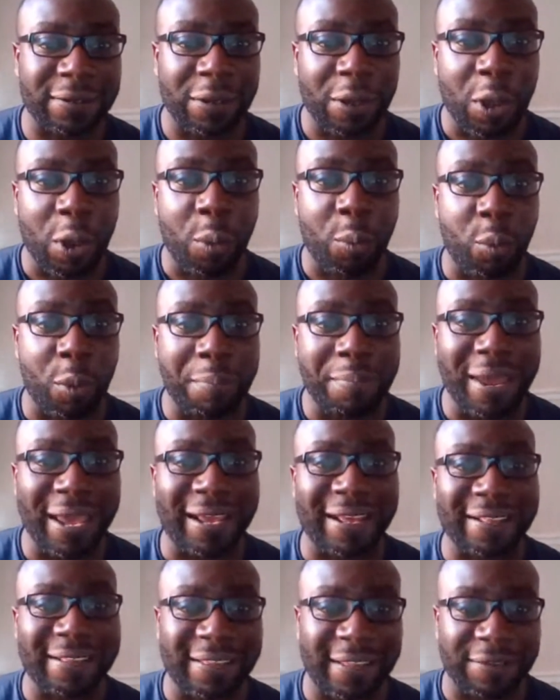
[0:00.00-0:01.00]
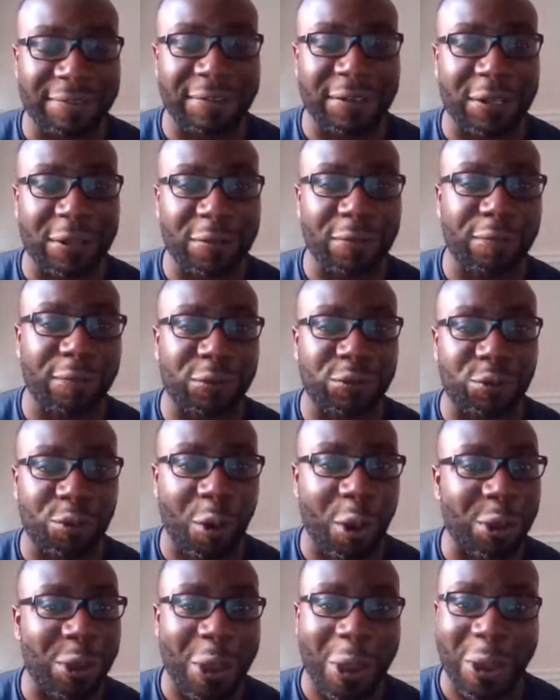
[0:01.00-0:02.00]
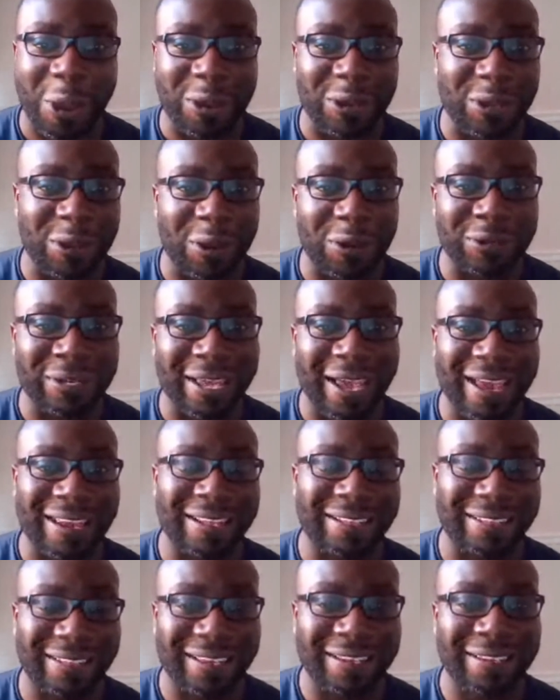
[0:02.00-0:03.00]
would make it difficult for Troy early on, and he did.